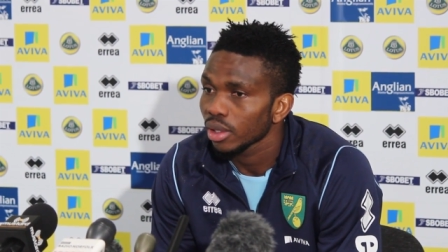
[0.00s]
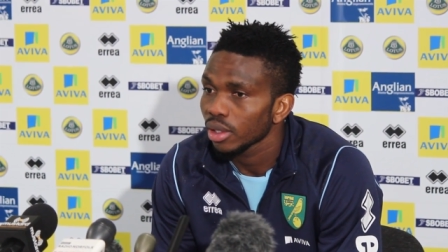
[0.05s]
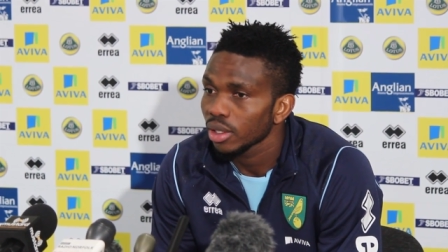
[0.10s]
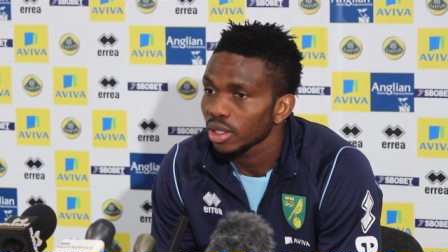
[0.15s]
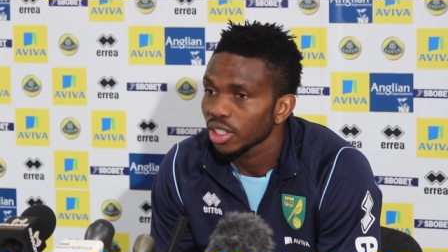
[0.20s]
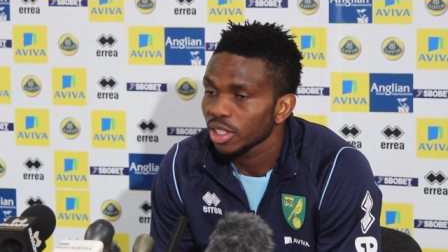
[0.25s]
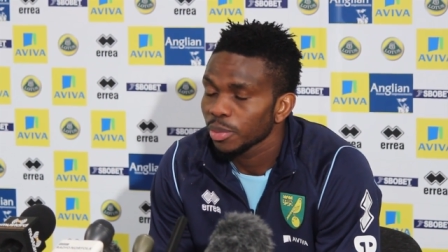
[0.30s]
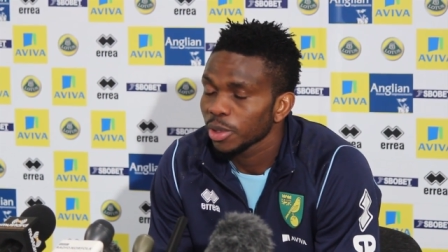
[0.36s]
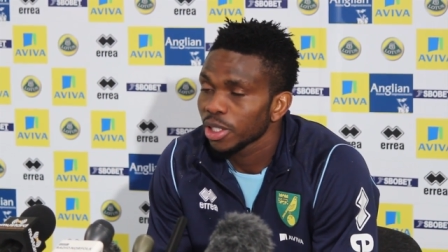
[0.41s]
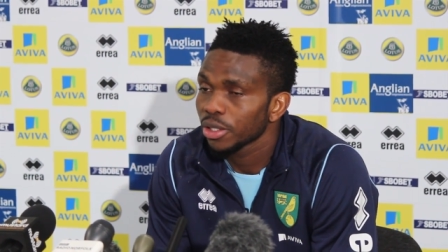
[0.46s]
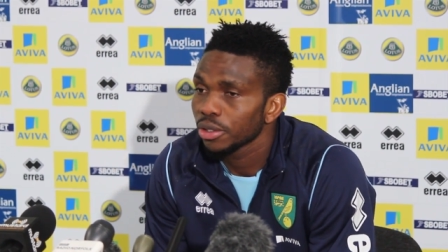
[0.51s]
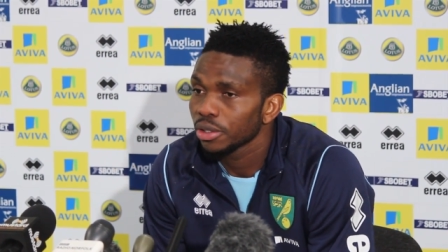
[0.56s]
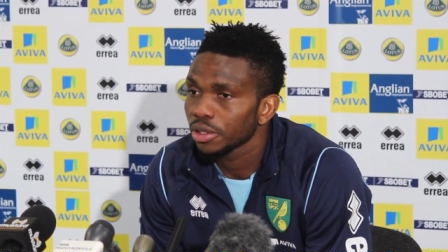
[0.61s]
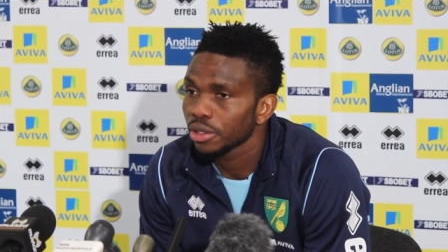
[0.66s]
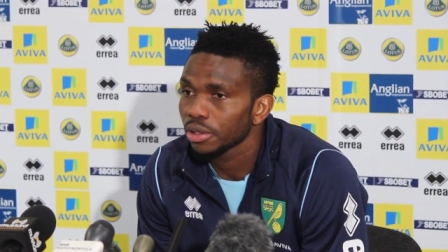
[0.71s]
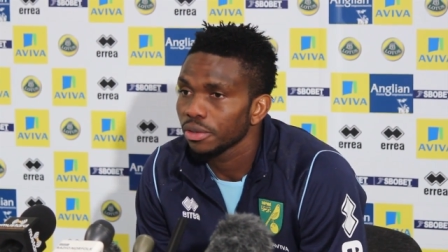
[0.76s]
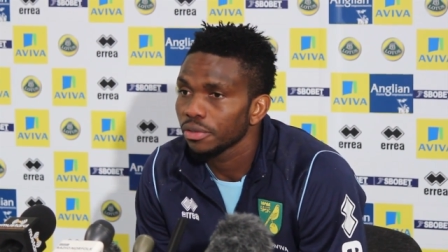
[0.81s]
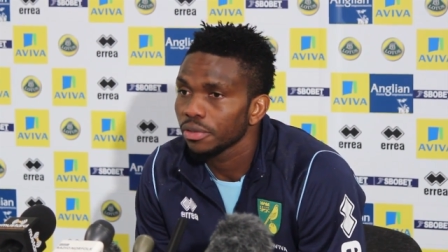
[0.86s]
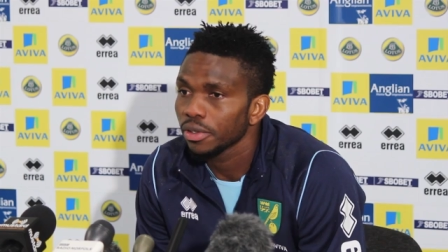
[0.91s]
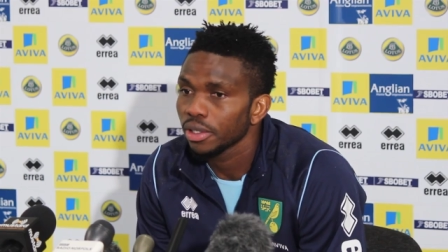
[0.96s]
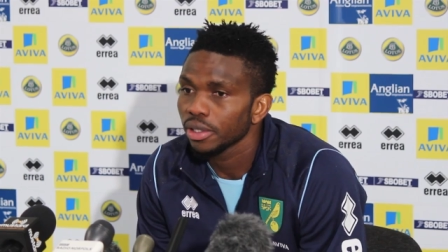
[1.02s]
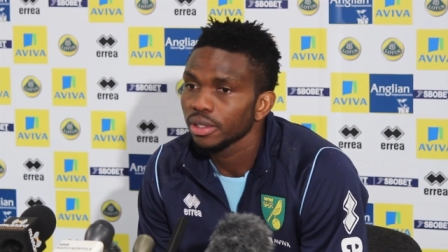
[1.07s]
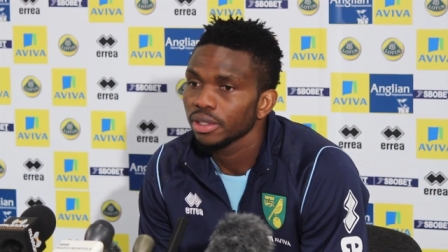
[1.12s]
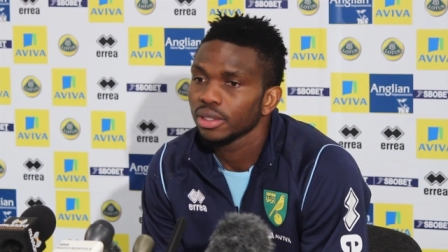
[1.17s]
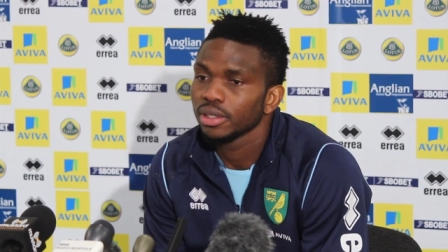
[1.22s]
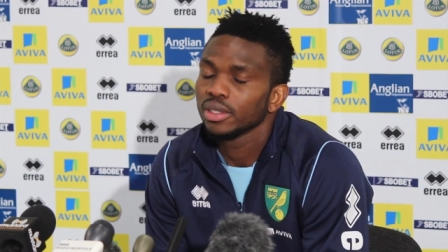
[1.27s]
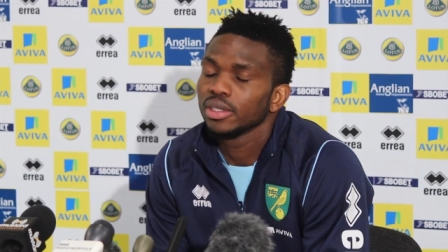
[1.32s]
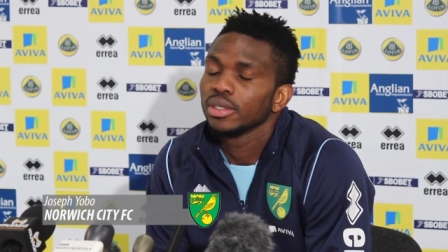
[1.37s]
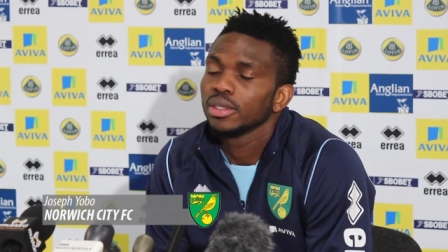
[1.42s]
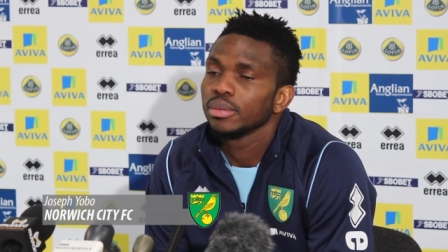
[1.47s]
Well, oh, it's been good so far.
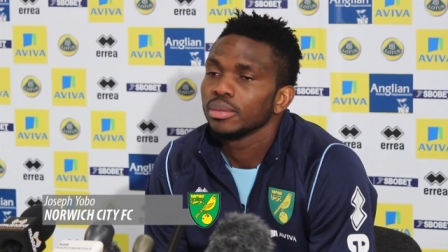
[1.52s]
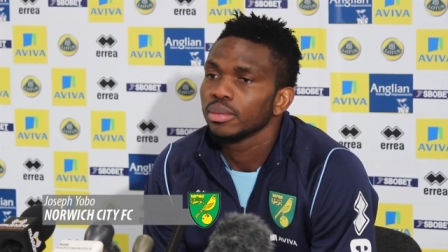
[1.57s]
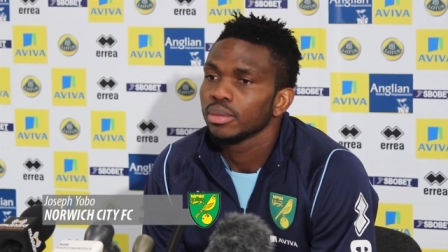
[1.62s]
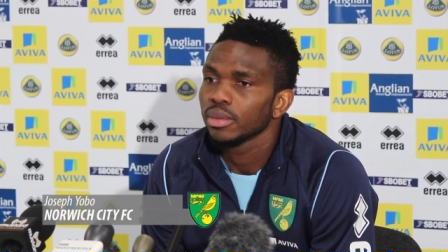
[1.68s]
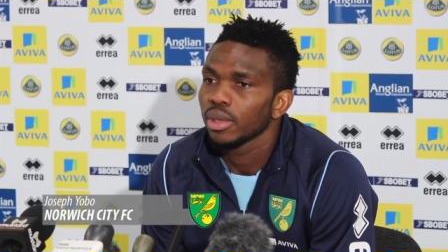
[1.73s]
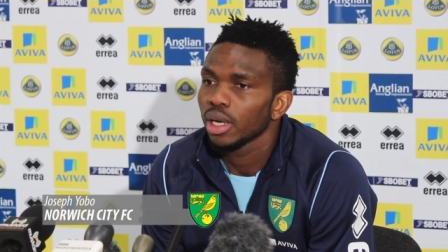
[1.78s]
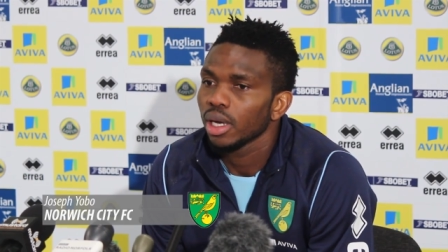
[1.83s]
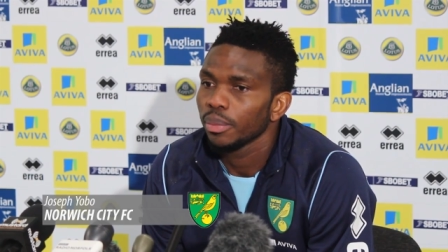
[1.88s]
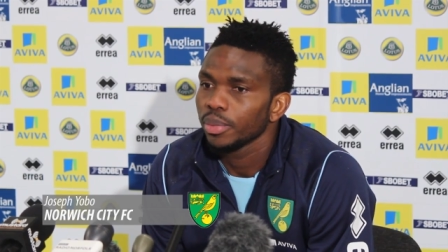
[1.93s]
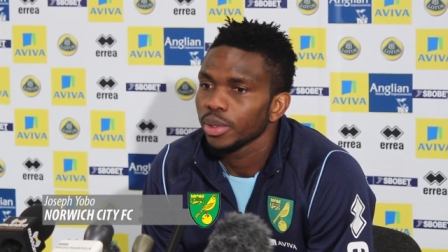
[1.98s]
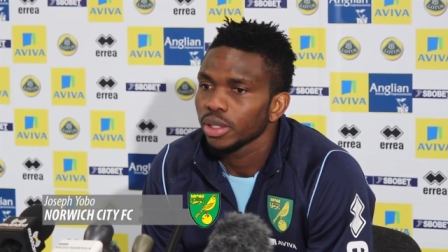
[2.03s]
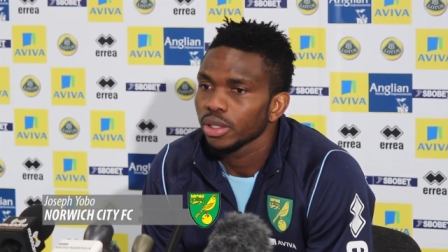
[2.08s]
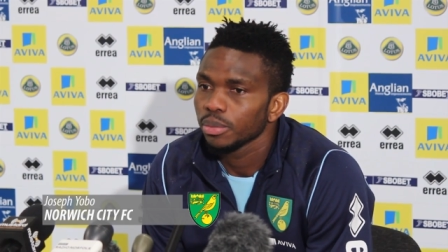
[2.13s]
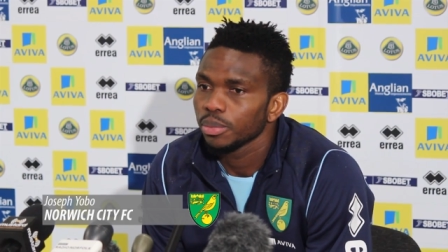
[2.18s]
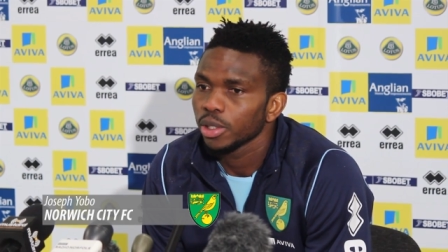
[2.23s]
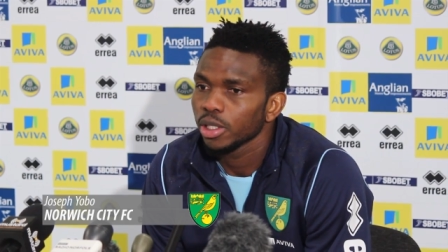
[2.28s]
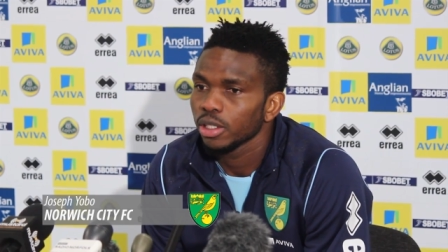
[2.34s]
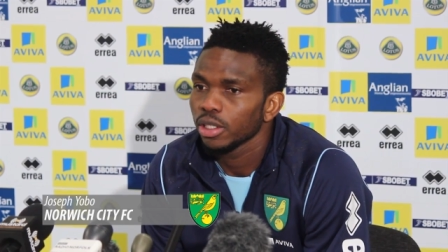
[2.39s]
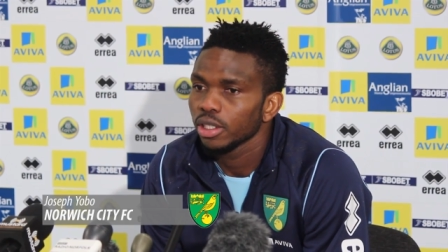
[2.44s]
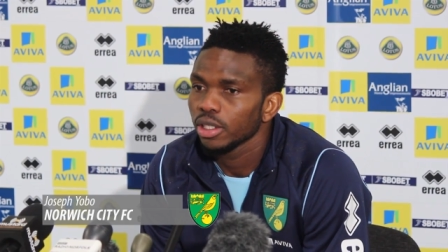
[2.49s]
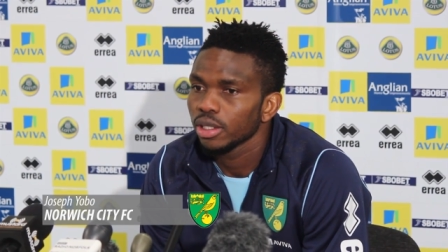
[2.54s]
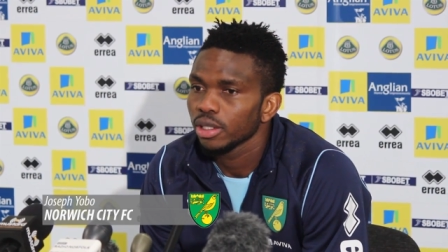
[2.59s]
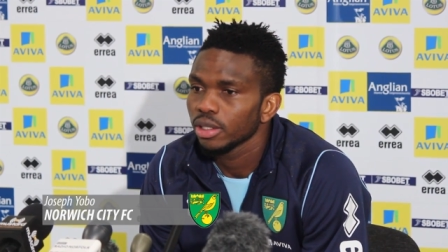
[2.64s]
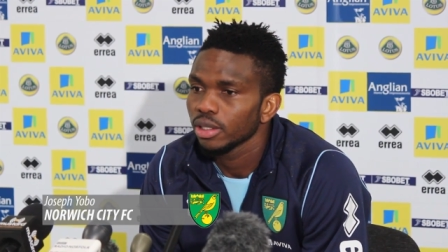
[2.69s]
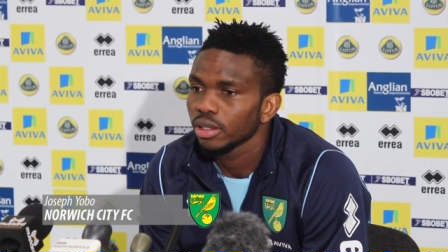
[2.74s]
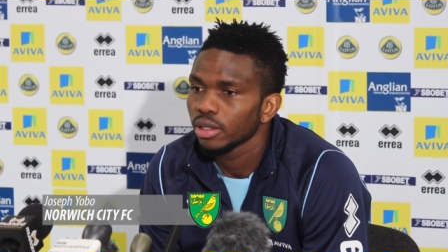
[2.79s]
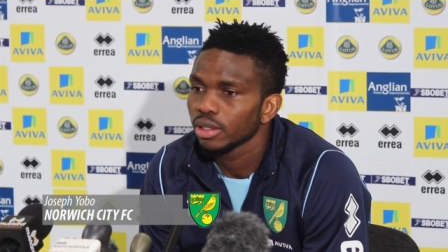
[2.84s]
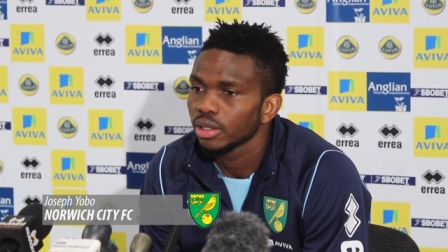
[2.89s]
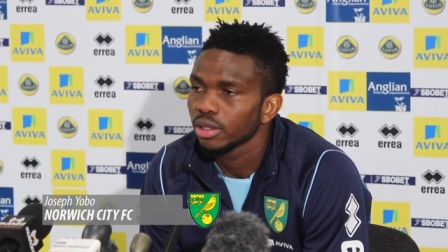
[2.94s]
Happy to be here